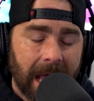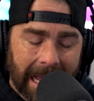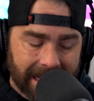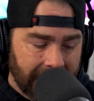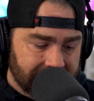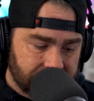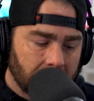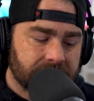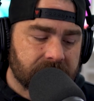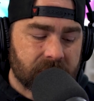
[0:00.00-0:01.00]
I
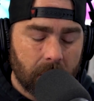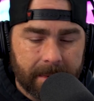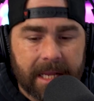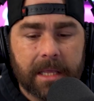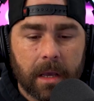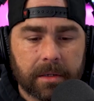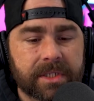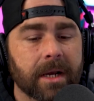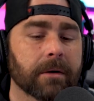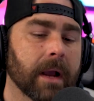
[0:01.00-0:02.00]
talk to so many young
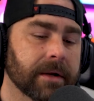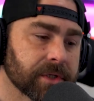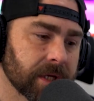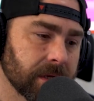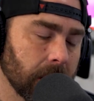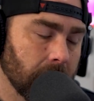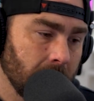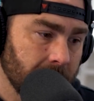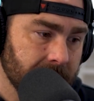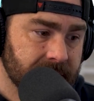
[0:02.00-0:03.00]
songwriters and young
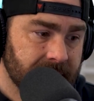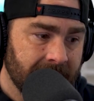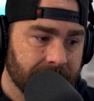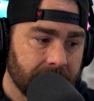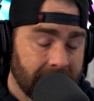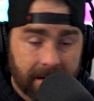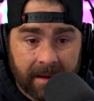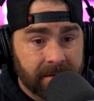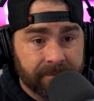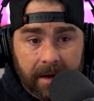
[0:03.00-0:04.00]
artists
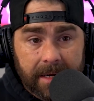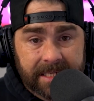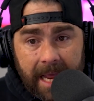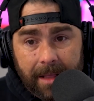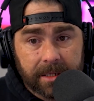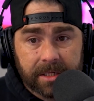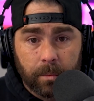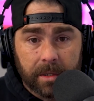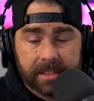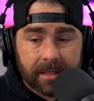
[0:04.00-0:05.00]
and very talented
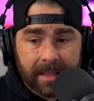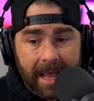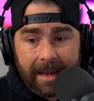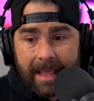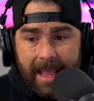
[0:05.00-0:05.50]
ones at that.